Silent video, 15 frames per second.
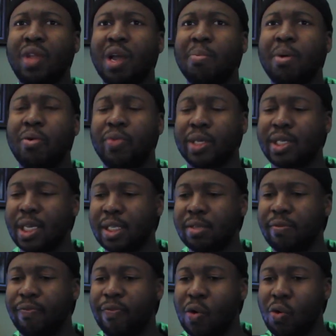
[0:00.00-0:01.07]
But with
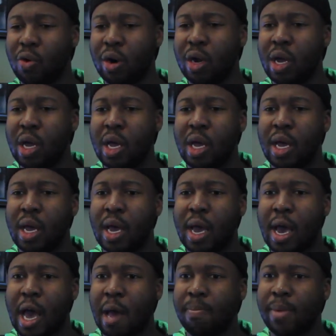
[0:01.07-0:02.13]
season 4,
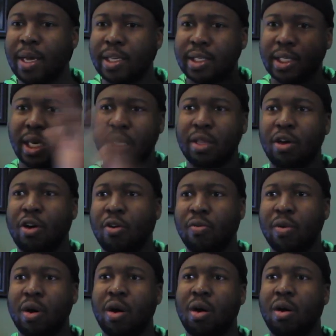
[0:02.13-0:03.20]
I'm not seeing the
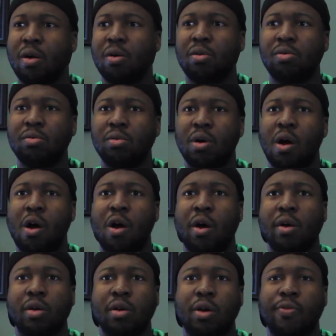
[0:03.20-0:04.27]
overall
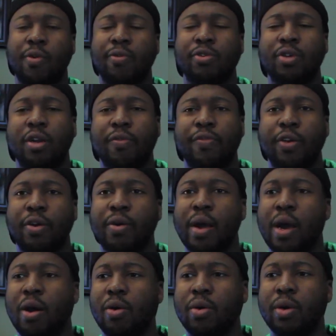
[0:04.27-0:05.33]
arc of what we're trying to figure
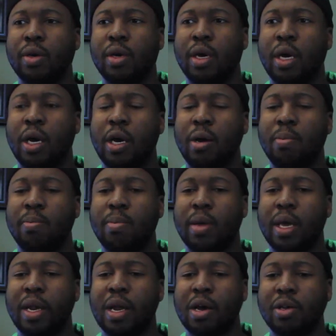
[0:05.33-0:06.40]
out.
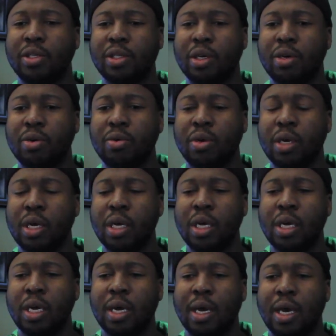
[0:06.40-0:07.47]
And also,
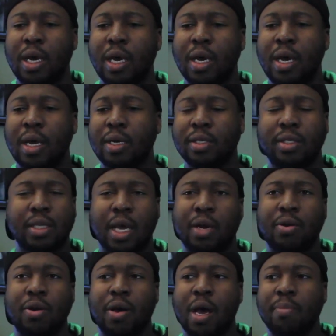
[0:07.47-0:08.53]
I'm
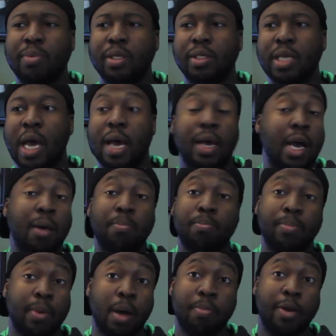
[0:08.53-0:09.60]

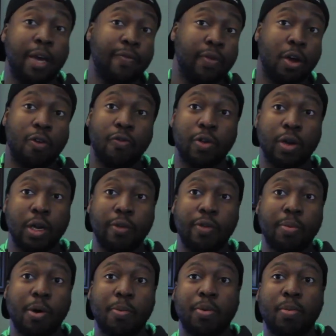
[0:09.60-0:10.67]
definitely over Olivia
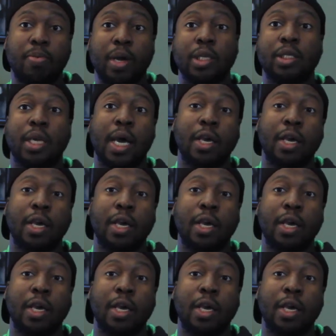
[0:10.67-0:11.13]
Pope and the president.